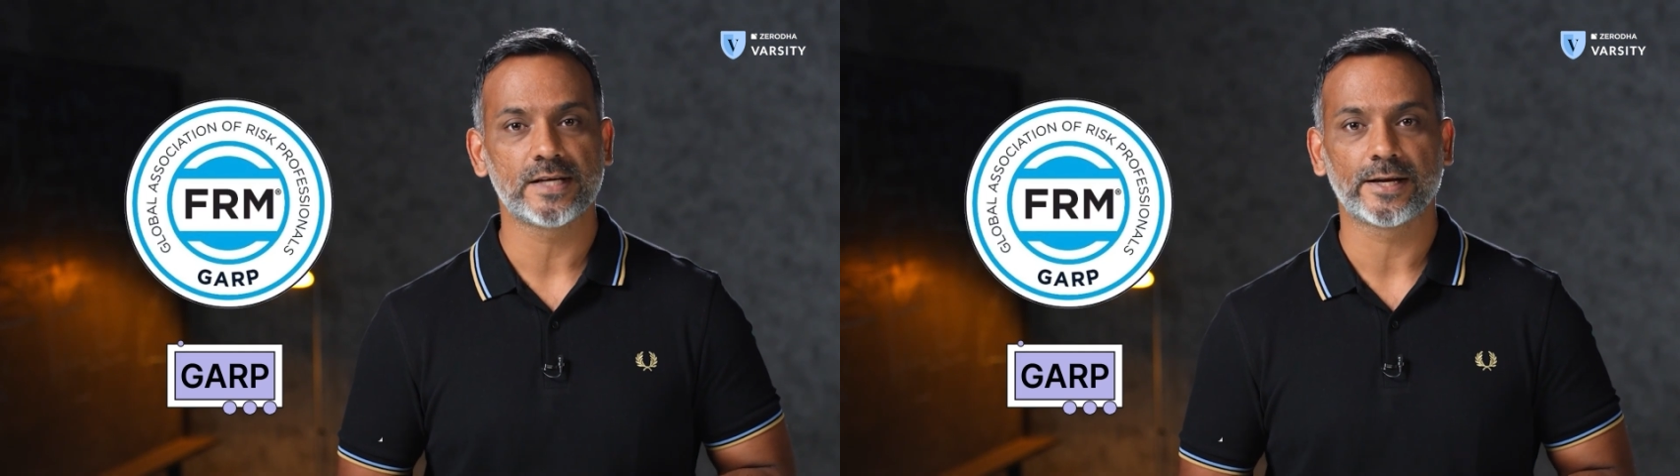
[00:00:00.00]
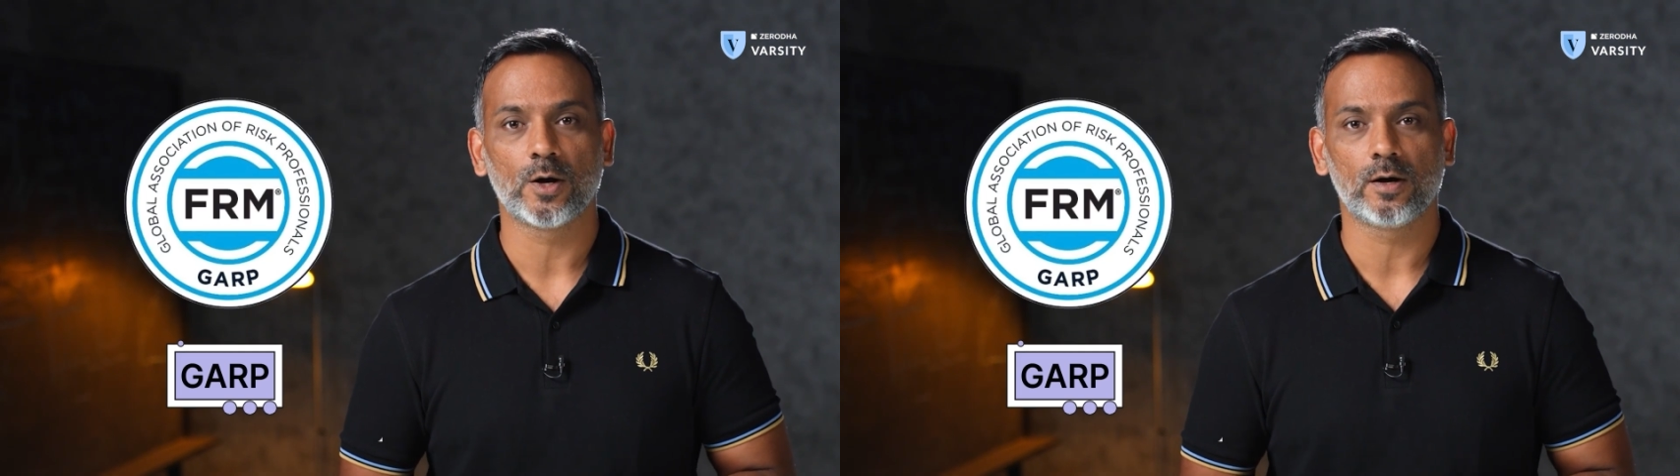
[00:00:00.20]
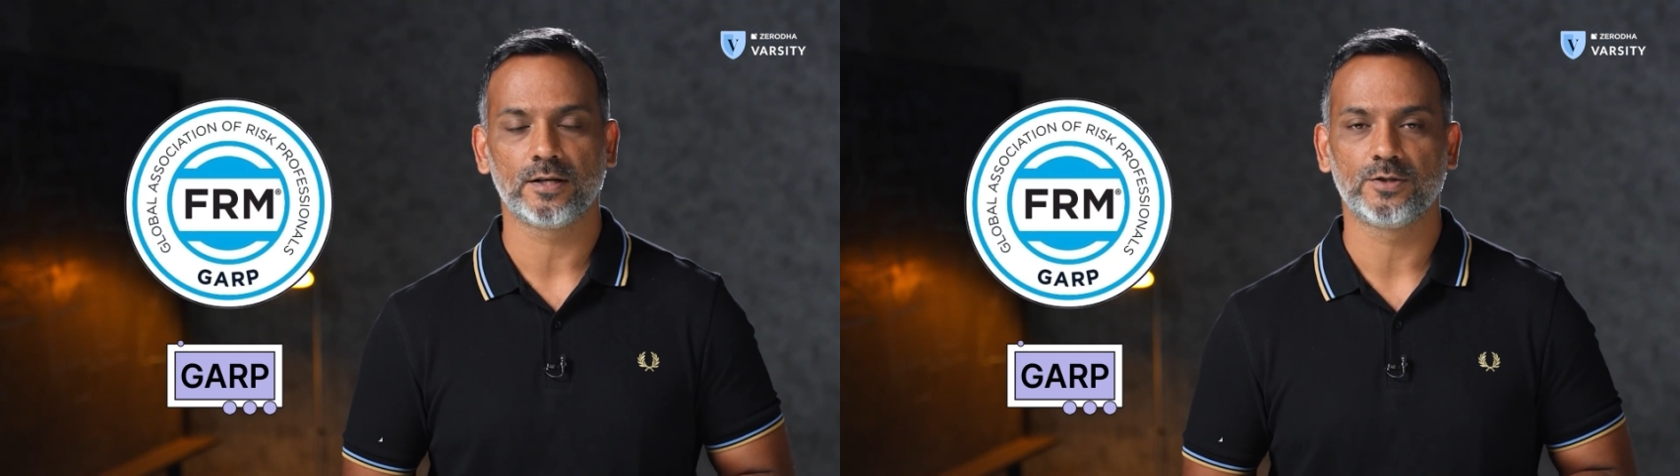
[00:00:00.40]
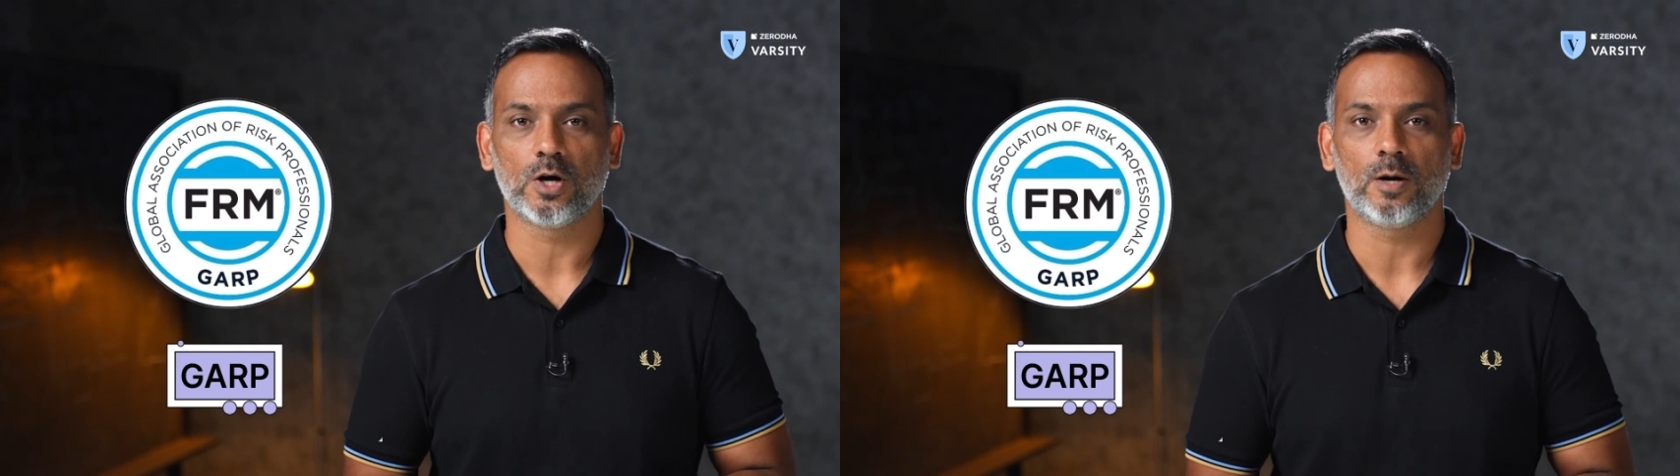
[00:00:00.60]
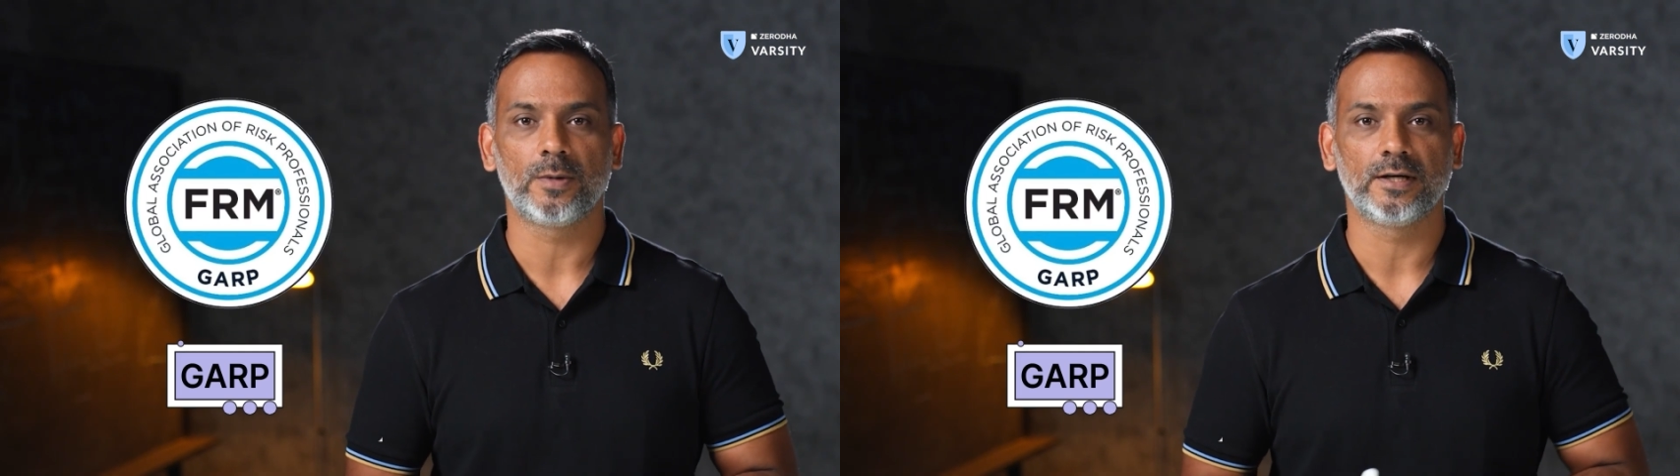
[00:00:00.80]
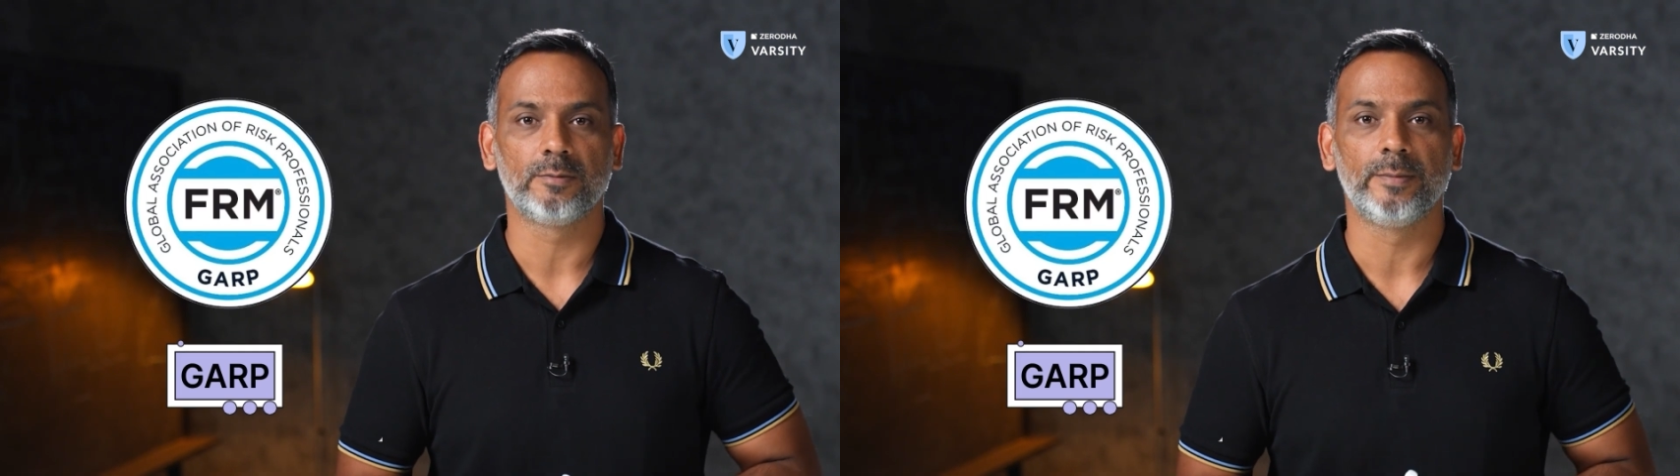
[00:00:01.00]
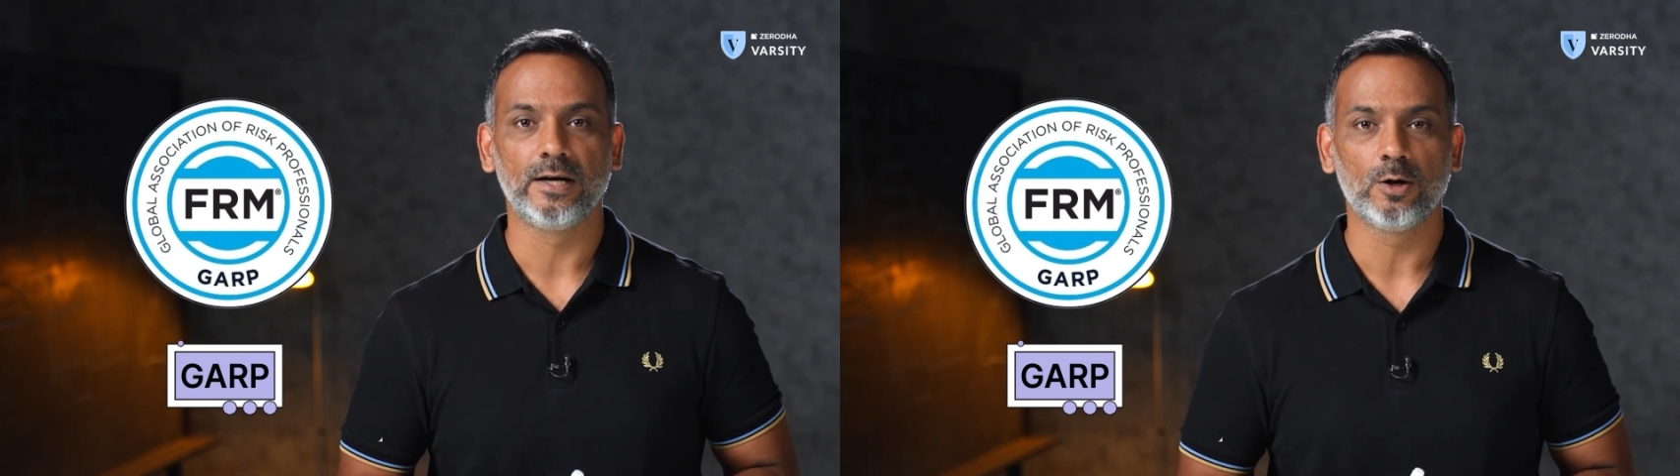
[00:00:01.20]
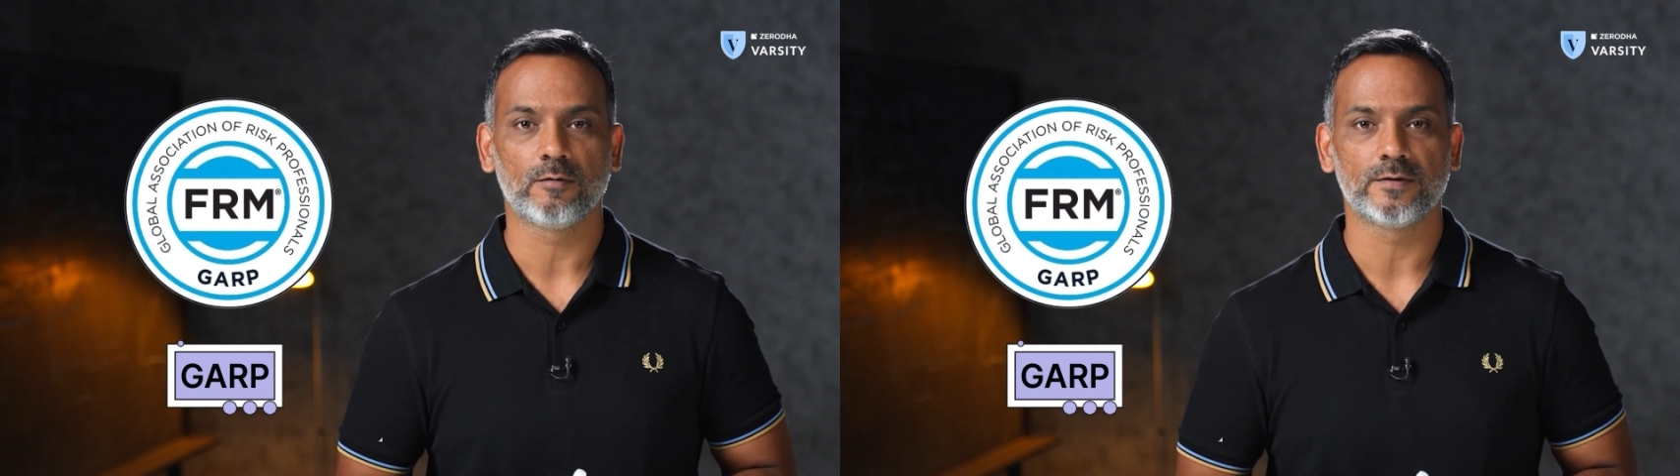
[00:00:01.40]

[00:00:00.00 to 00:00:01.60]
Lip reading: secure a job at a middle